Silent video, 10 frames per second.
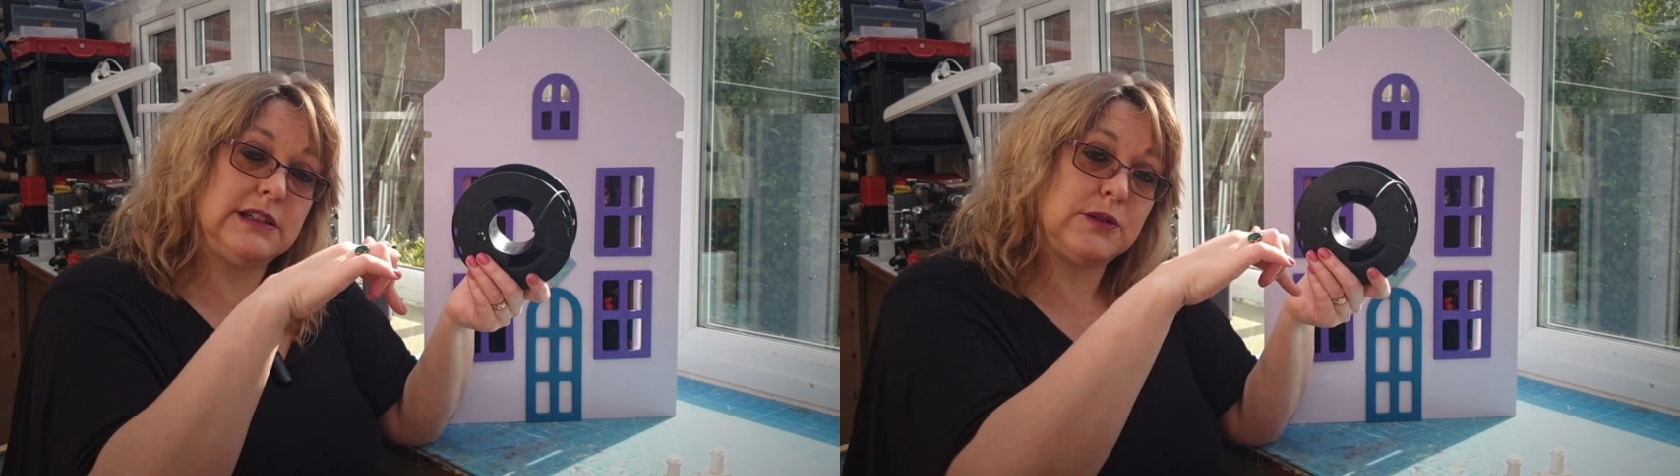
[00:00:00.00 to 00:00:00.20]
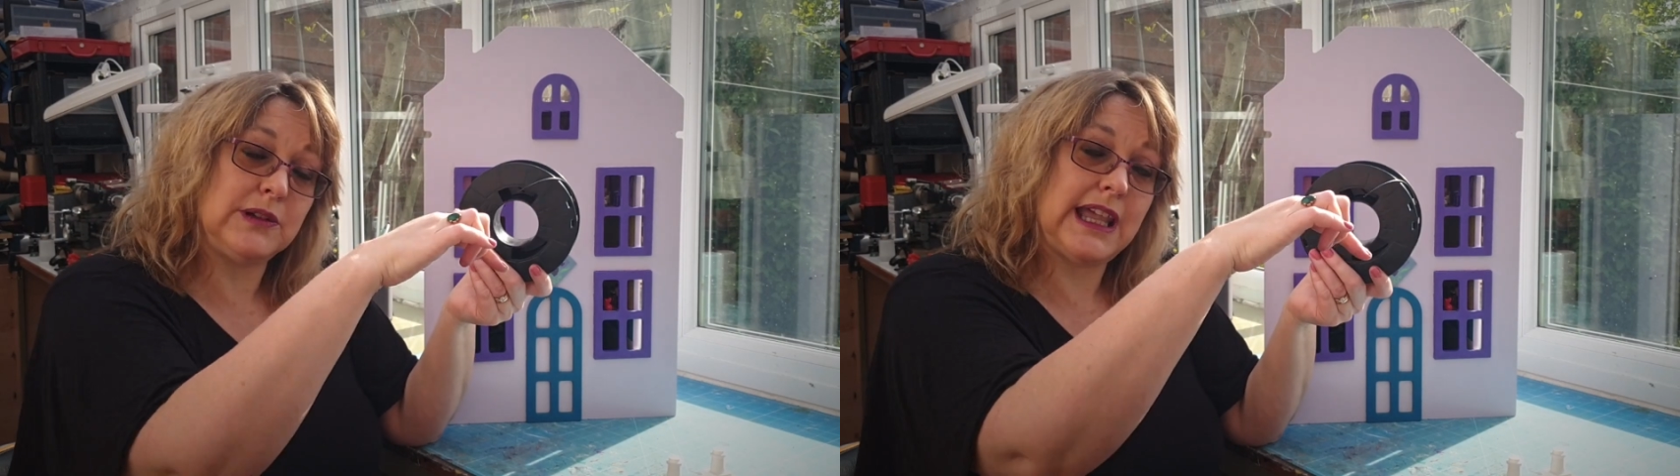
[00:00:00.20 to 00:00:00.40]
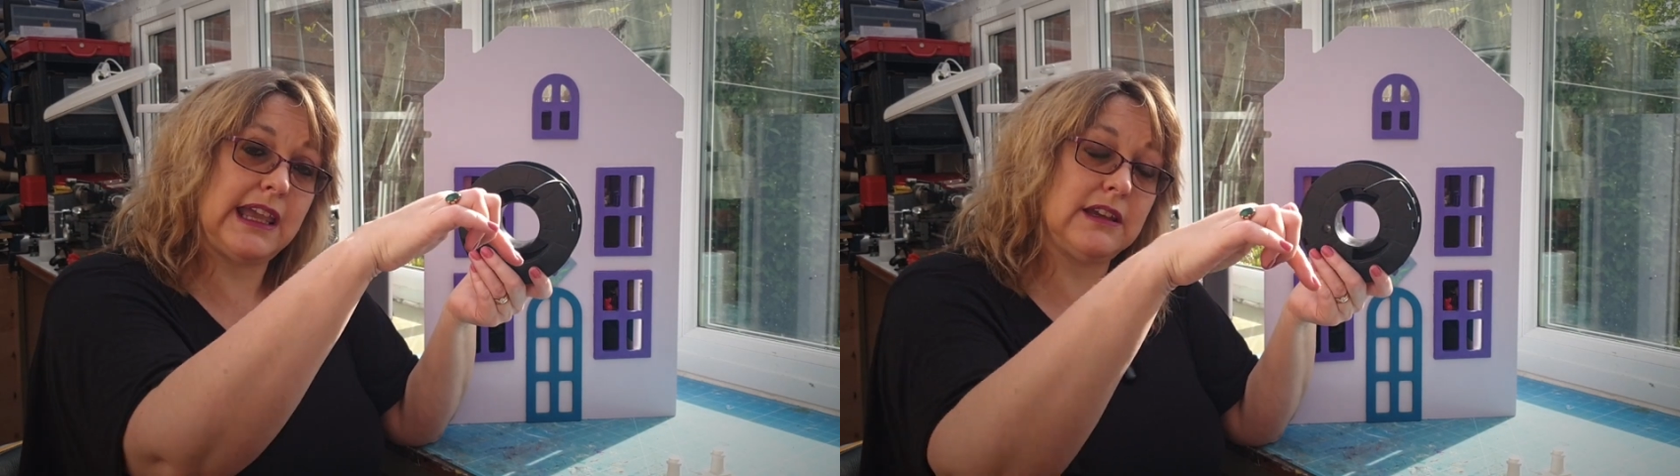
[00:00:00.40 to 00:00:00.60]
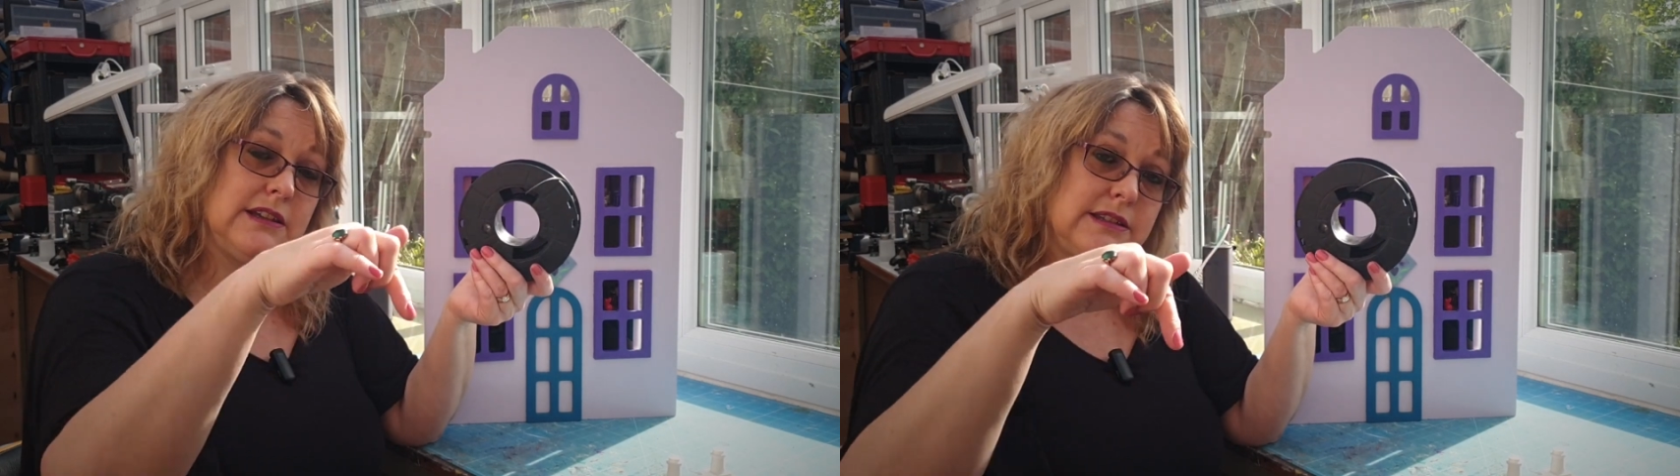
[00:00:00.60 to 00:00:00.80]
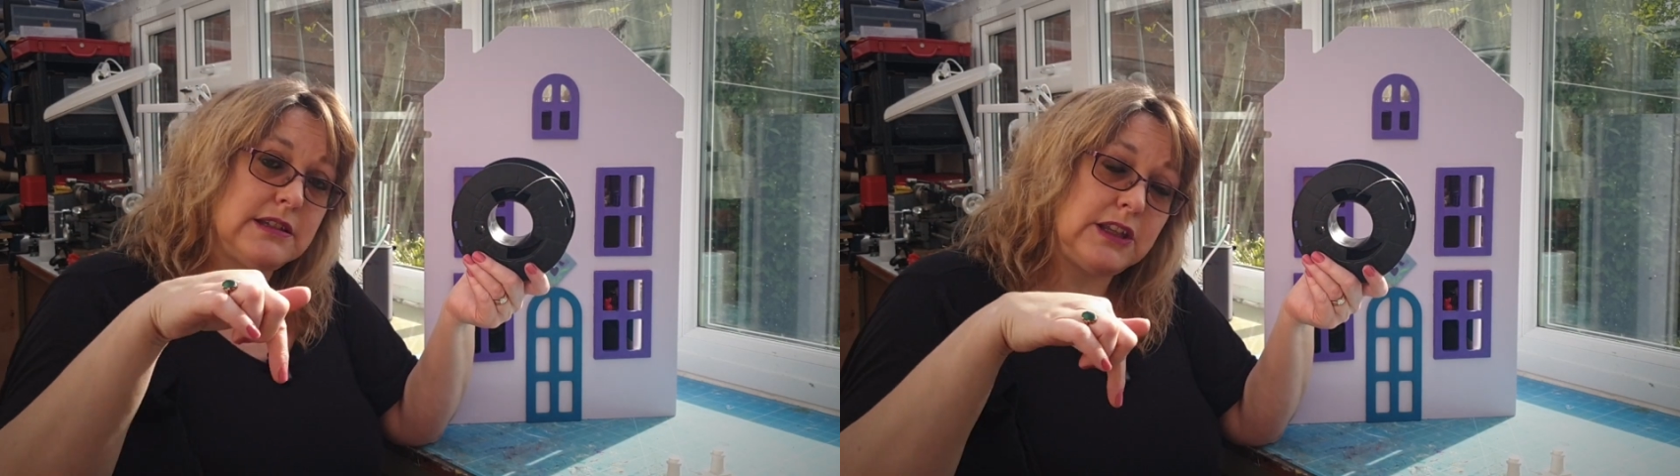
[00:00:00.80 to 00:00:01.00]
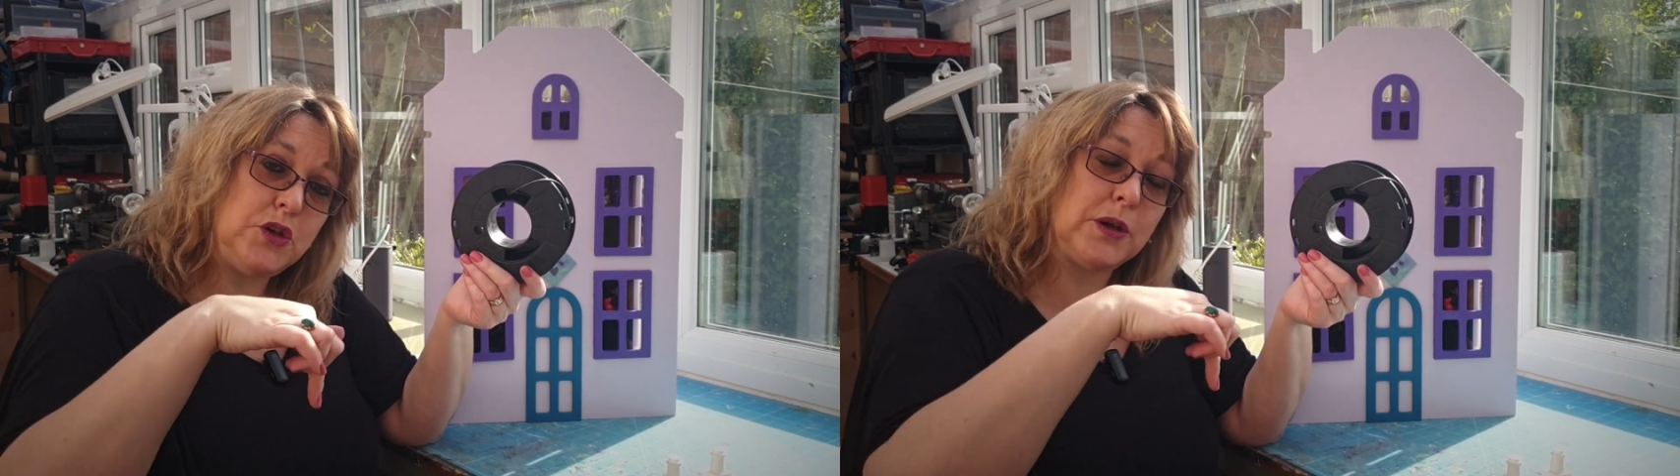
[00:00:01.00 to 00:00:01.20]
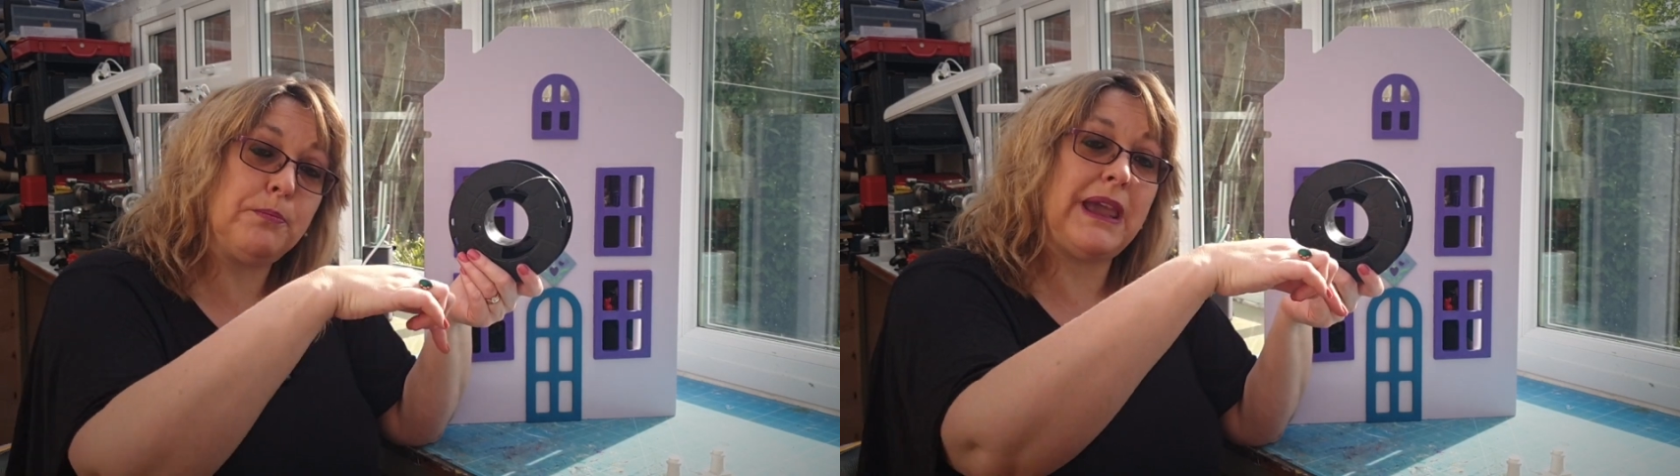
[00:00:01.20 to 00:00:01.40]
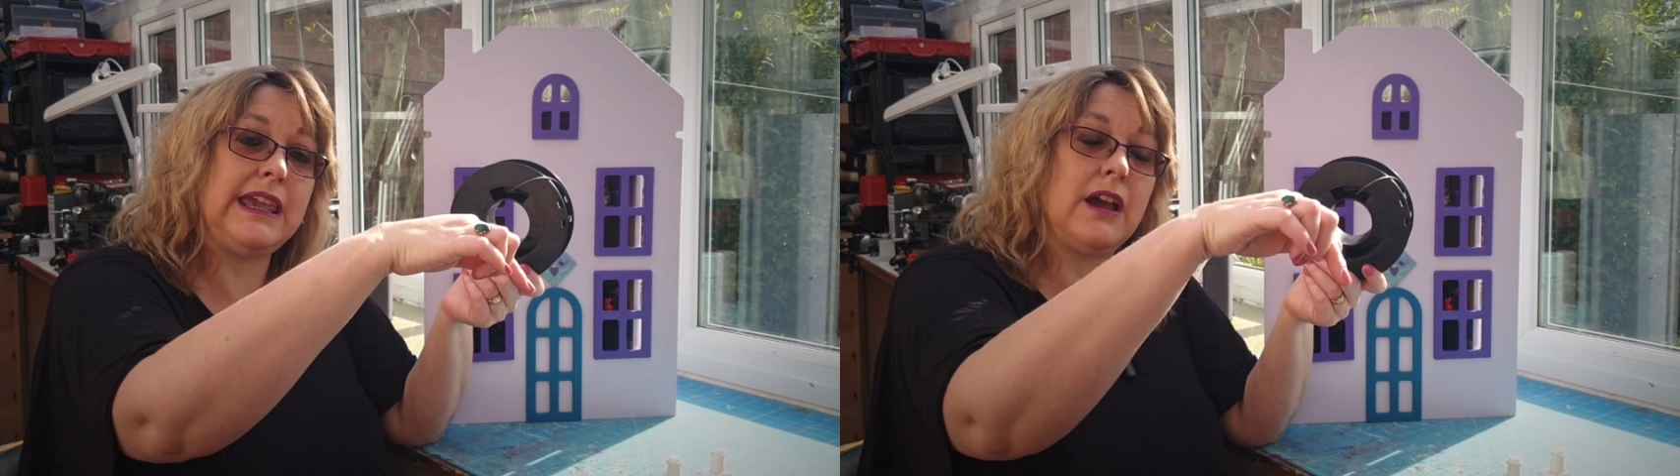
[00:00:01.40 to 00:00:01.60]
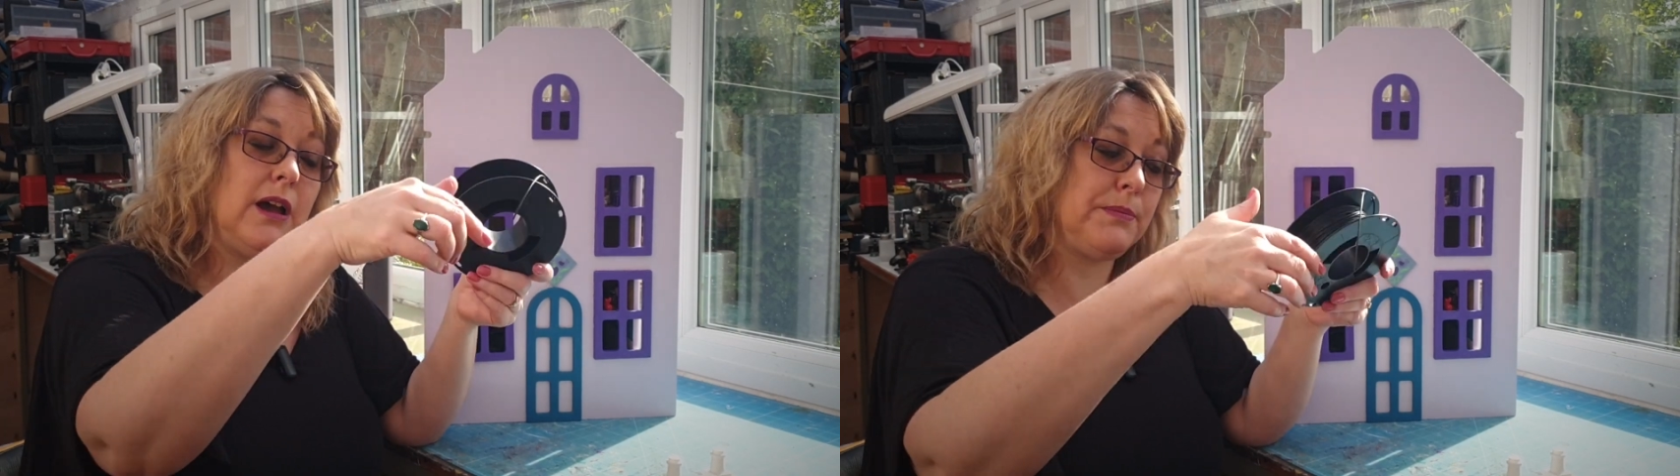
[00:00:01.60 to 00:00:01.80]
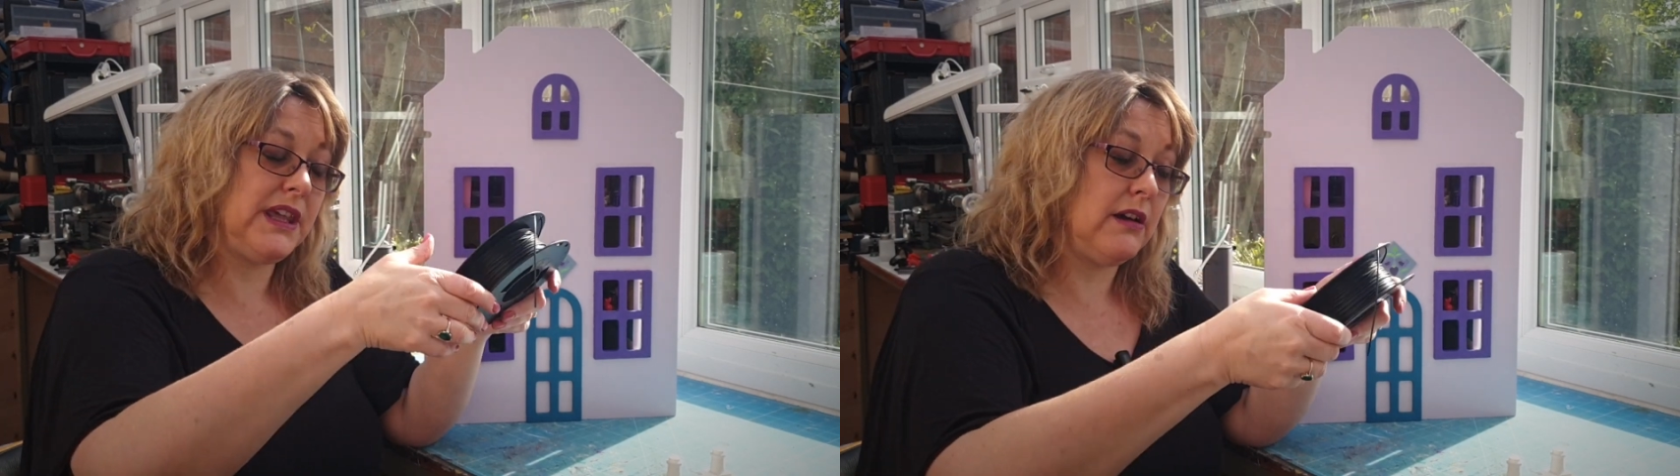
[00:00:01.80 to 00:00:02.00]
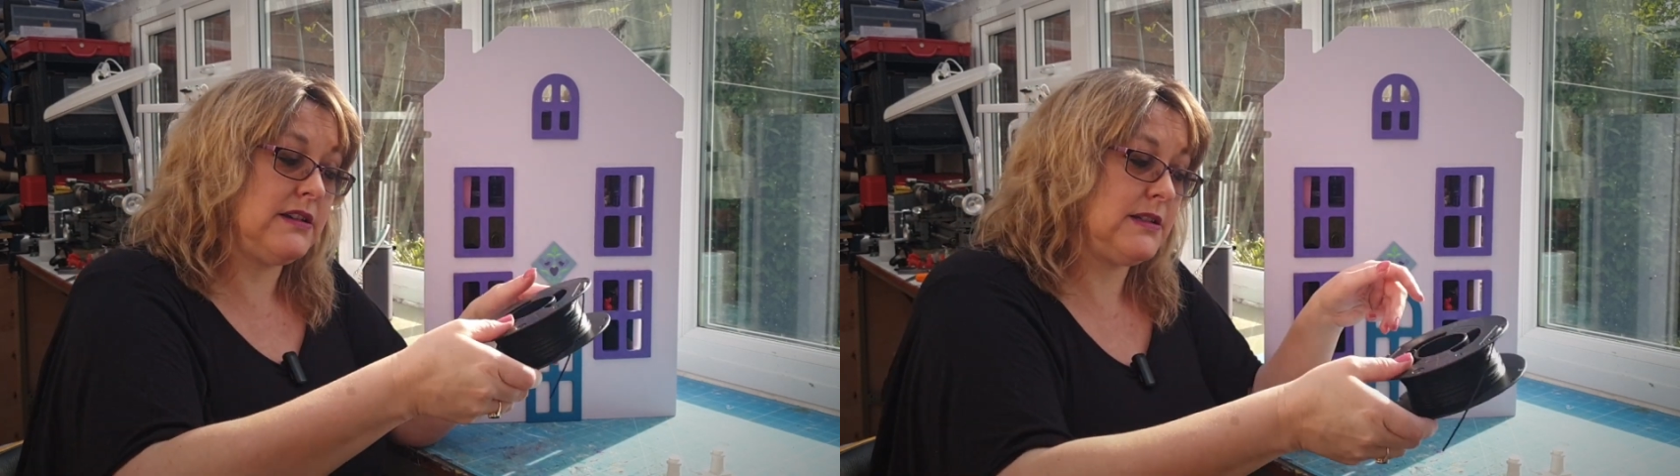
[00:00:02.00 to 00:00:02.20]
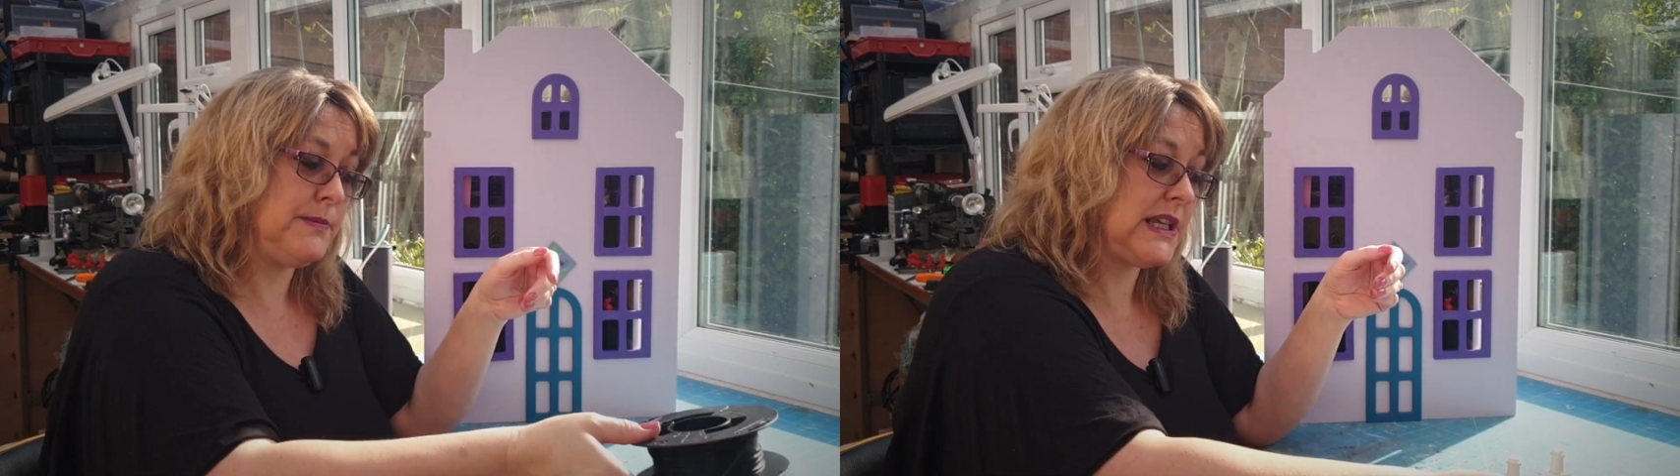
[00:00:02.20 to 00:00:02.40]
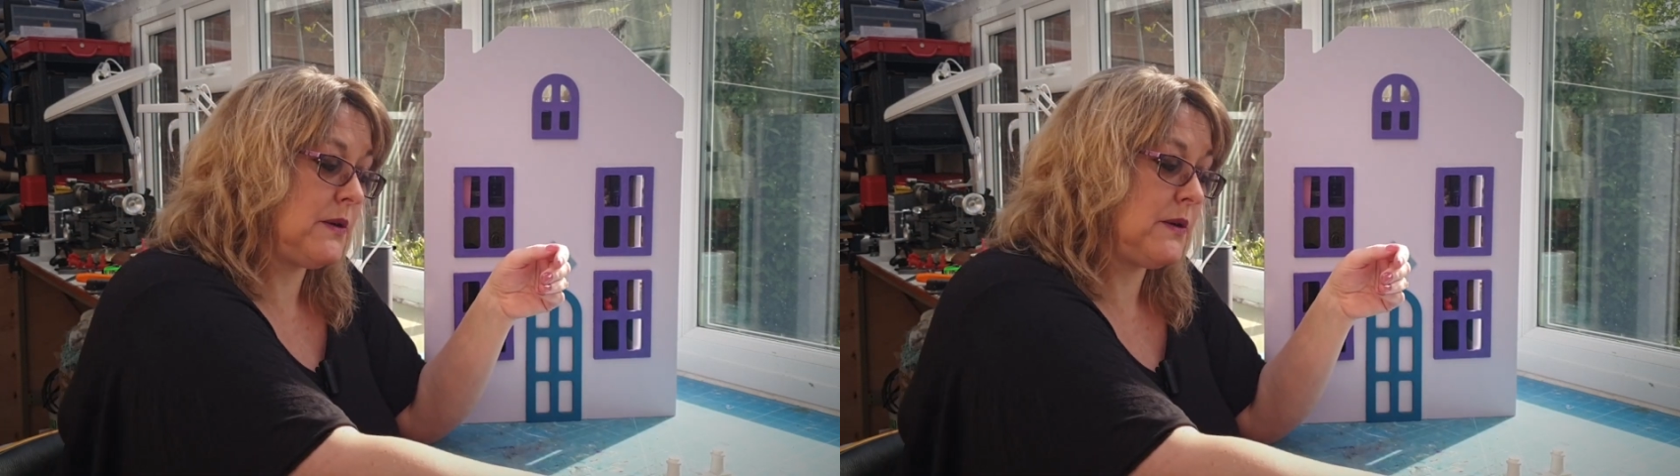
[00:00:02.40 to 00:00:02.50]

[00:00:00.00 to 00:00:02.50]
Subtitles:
little layers that you can make up the items